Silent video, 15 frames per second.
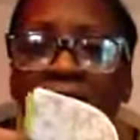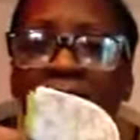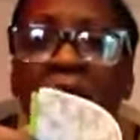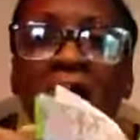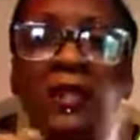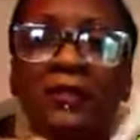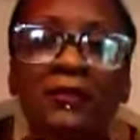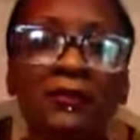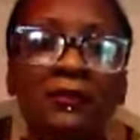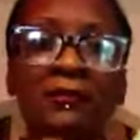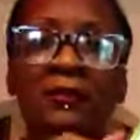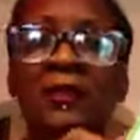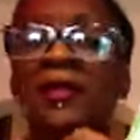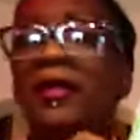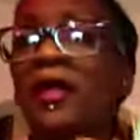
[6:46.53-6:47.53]
awesome.
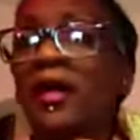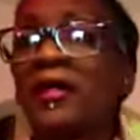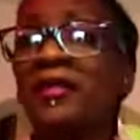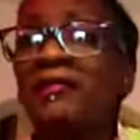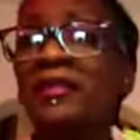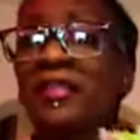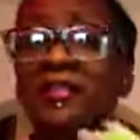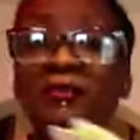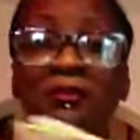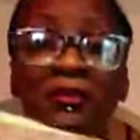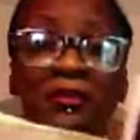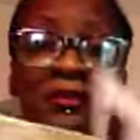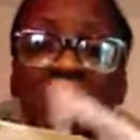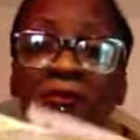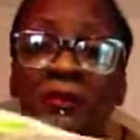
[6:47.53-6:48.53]
I didn't think she was
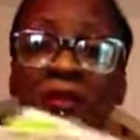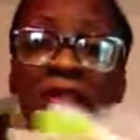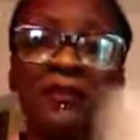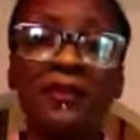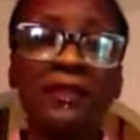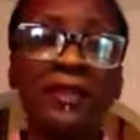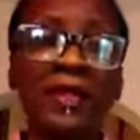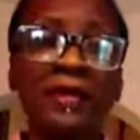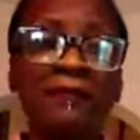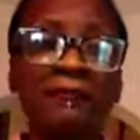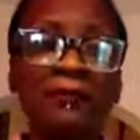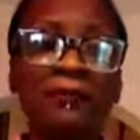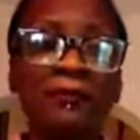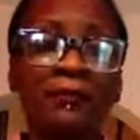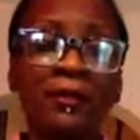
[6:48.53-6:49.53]
going to do anything
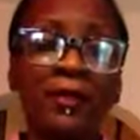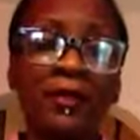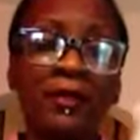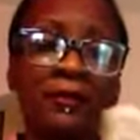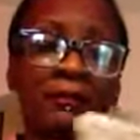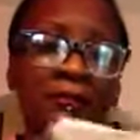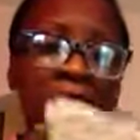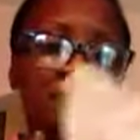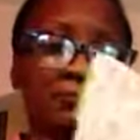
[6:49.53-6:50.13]
after um,